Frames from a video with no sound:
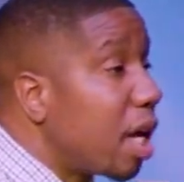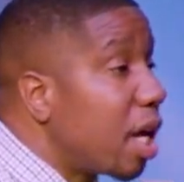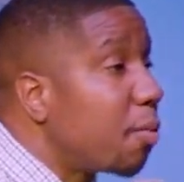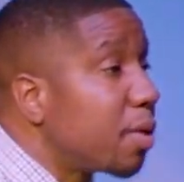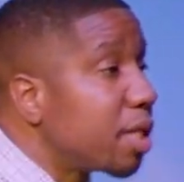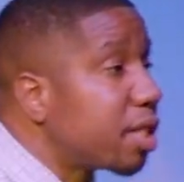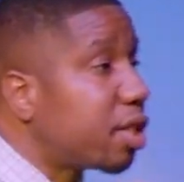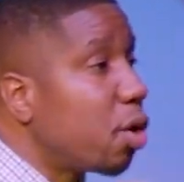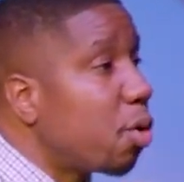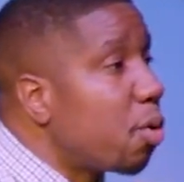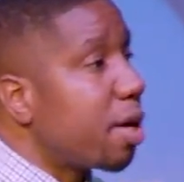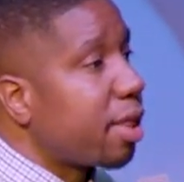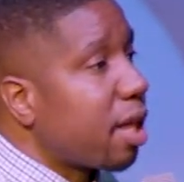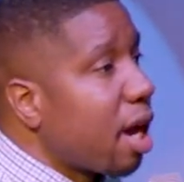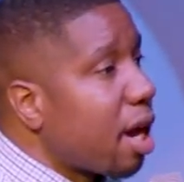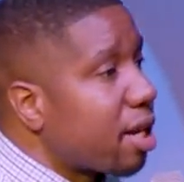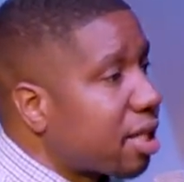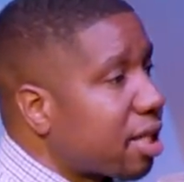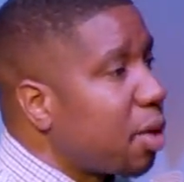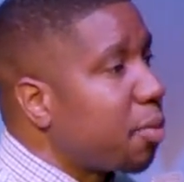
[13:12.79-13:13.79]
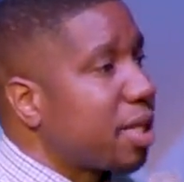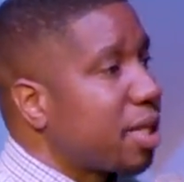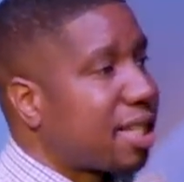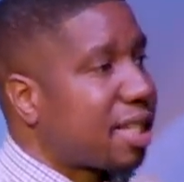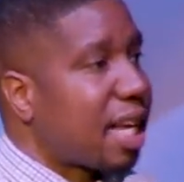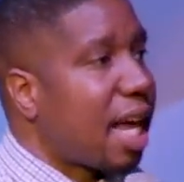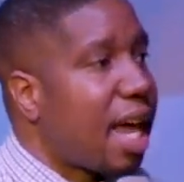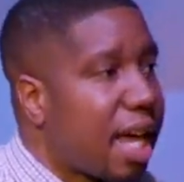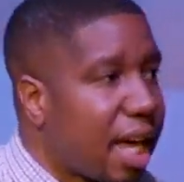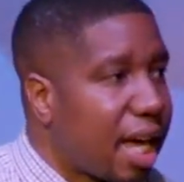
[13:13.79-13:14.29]
what he was doing there is he was
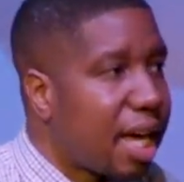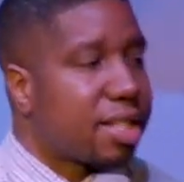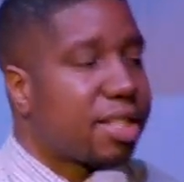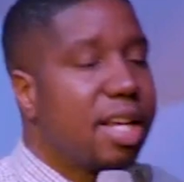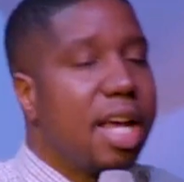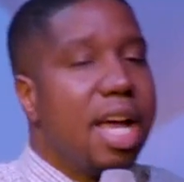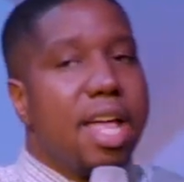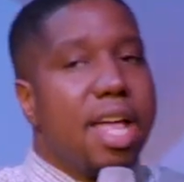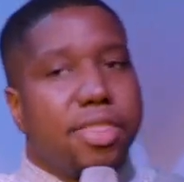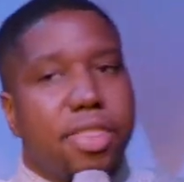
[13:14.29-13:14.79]
saying is